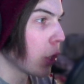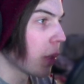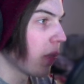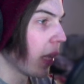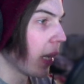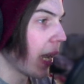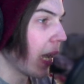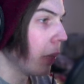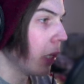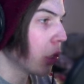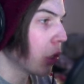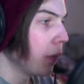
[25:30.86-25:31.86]
of, like,
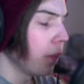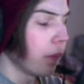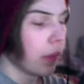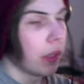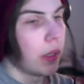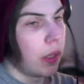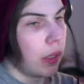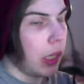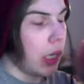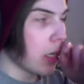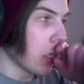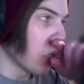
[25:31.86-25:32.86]
animation,
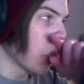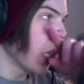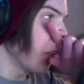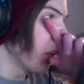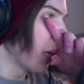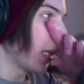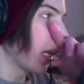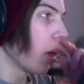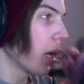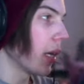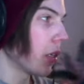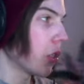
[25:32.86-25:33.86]
it's also to keep in mind, like,
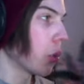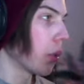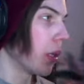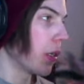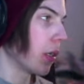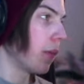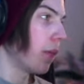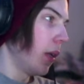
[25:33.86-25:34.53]
what kind of story is it?